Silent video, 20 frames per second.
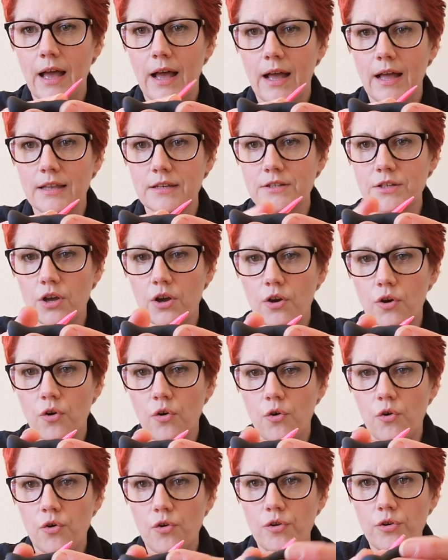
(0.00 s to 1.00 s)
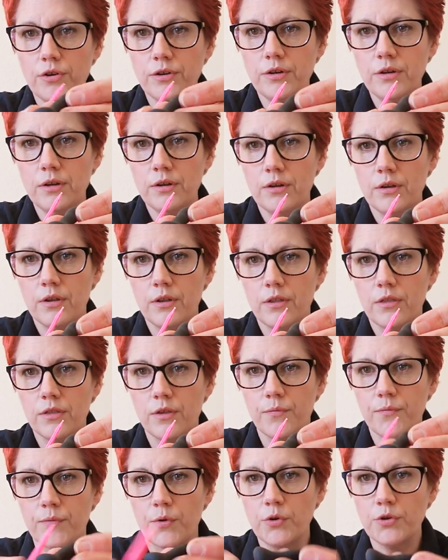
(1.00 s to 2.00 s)
and on
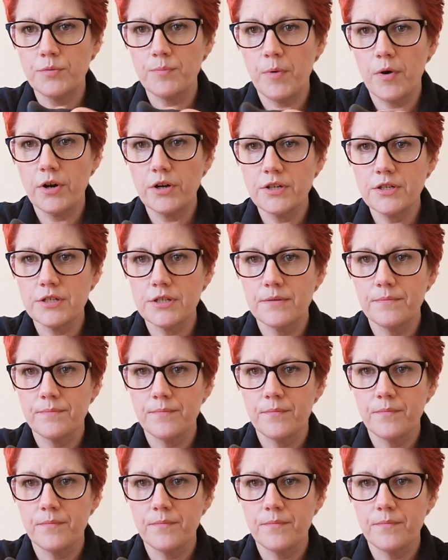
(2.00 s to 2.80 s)
the foot part,